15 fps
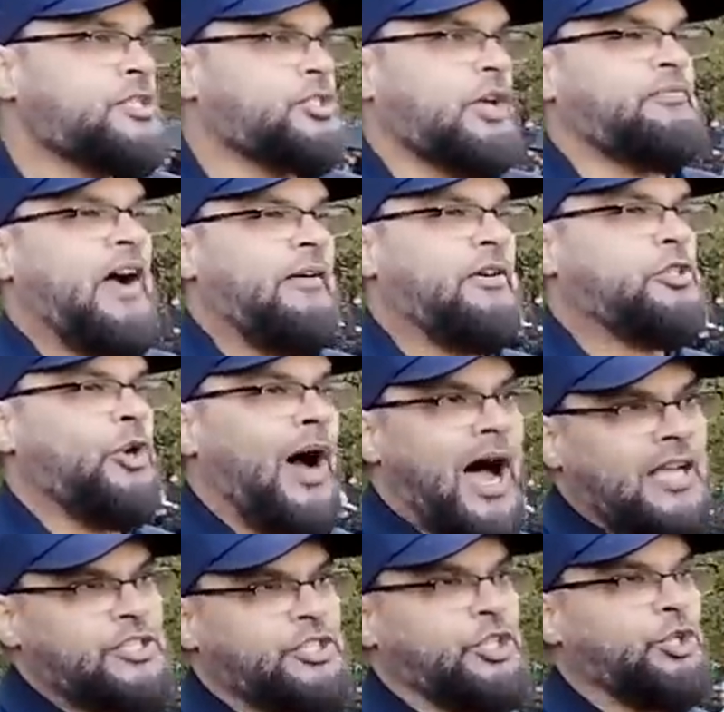So if I were to
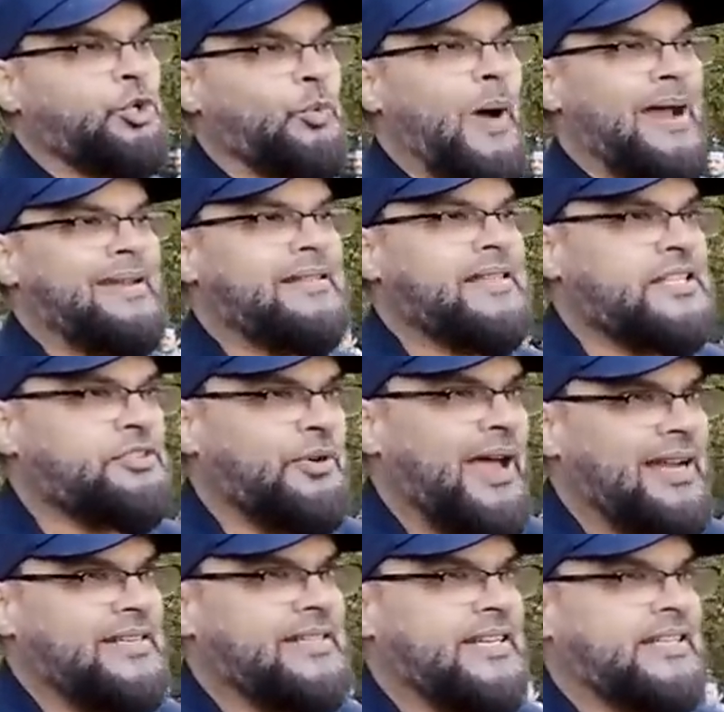ask you, where did this
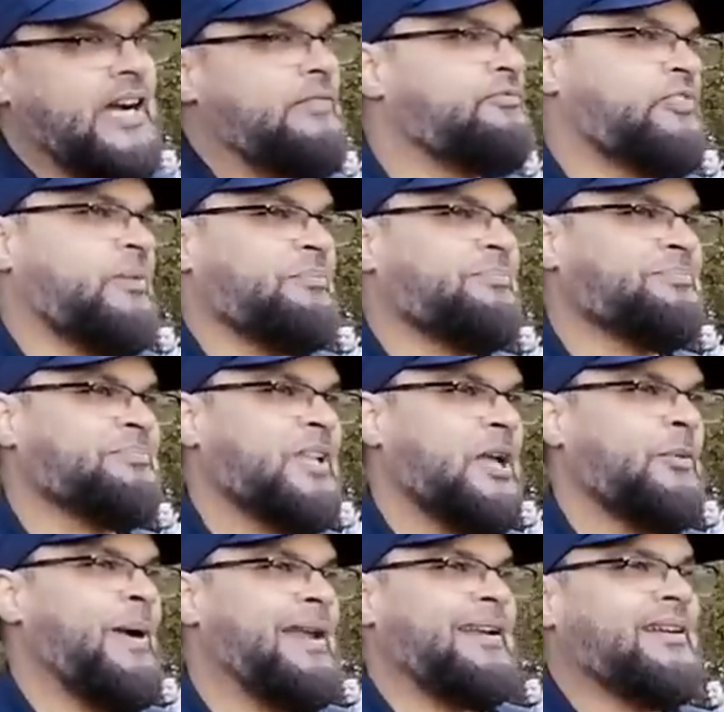reality come from? Where?